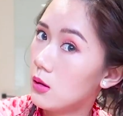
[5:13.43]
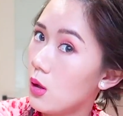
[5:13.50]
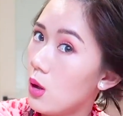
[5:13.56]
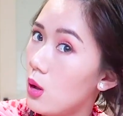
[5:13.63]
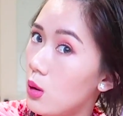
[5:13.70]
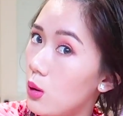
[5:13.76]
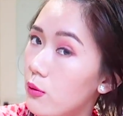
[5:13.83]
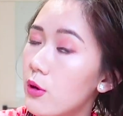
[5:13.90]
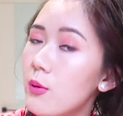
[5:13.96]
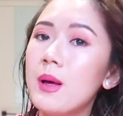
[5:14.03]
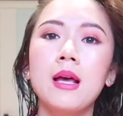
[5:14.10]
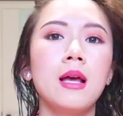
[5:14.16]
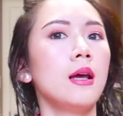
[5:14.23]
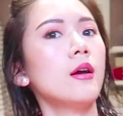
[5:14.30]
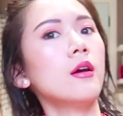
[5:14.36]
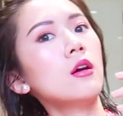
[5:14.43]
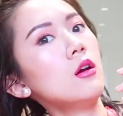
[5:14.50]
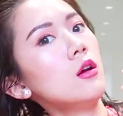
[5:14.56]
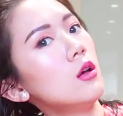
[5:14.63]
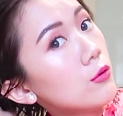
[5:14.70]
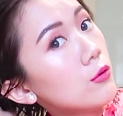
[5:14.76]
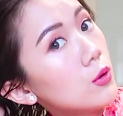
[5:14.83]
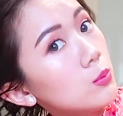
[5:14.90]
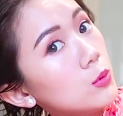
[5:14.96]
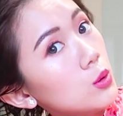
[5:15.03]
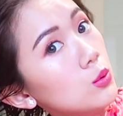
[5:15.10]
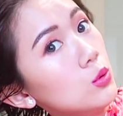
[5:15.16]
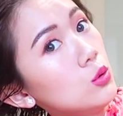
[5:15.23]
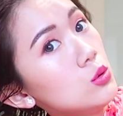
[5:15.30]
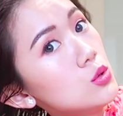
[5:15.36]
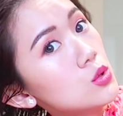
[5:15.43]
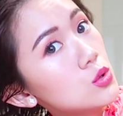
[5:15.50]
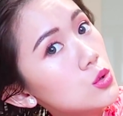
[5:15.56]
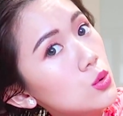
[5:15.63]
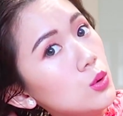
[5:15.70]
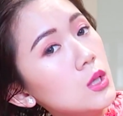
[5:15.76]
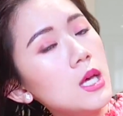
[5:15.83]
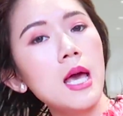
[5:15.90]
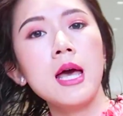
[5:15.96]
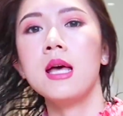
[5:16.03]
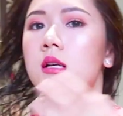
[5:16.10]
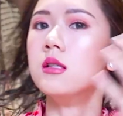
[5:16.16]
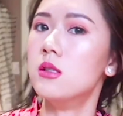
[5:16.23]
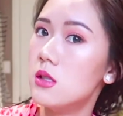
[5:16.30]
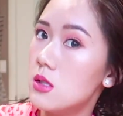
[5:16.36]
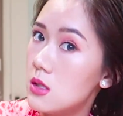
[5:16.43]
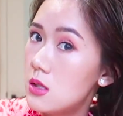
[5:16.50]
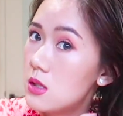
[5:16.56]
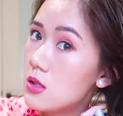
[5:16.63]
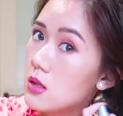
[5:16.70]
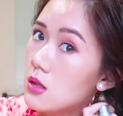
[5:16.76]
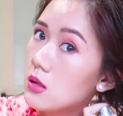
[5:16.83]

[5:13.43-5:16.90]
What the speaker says: all over my hair from the roots to the ends.